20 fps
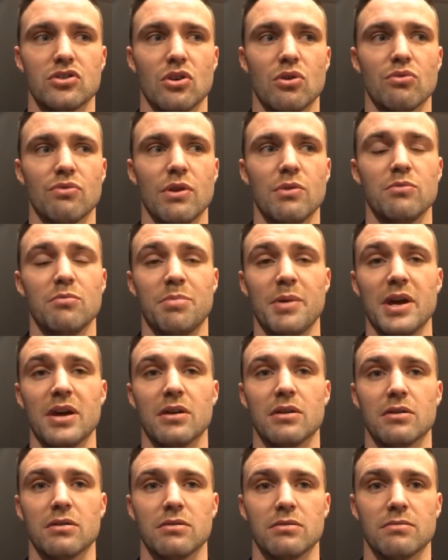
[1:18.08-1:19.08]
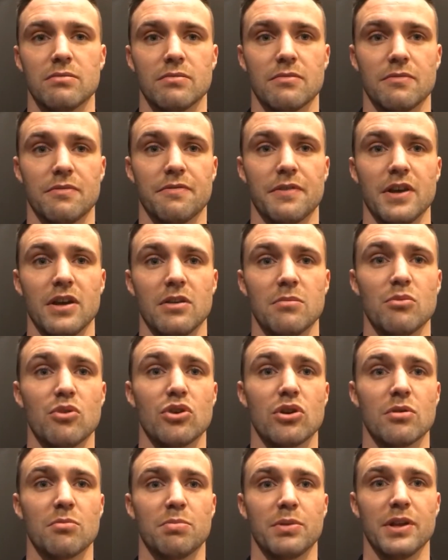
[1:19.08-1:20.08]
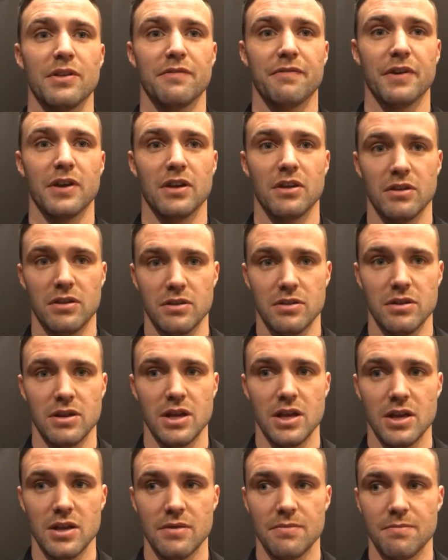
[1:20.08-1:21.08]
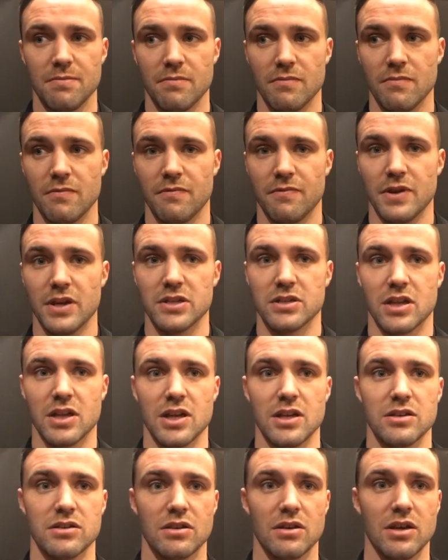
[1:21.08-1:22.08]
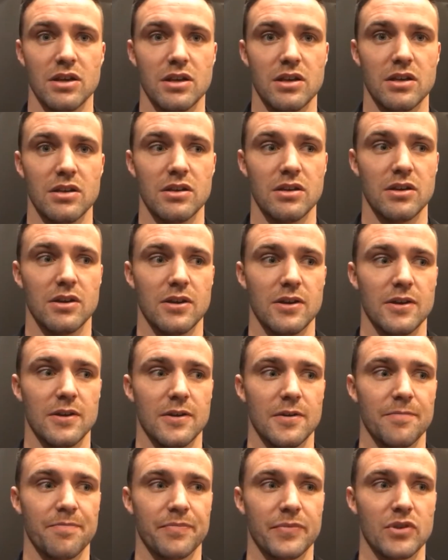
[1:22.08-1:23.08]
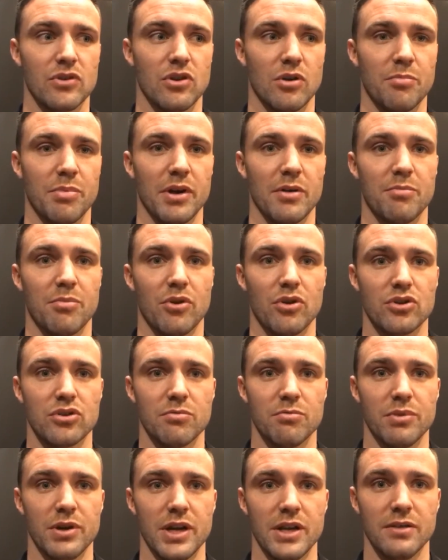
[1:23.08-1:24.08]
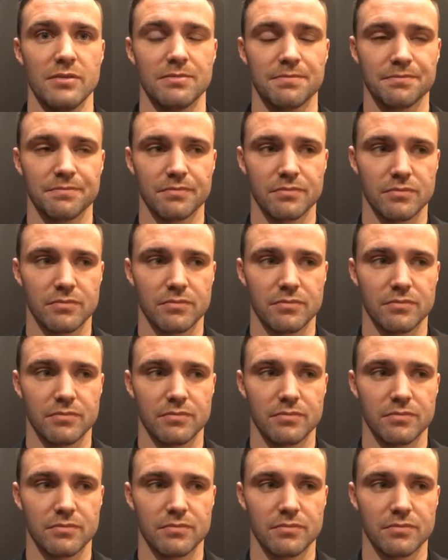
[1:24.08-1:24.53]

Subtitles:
all-round better fighter, more complete fighter than Vasquez. I think he got a better boxing brain,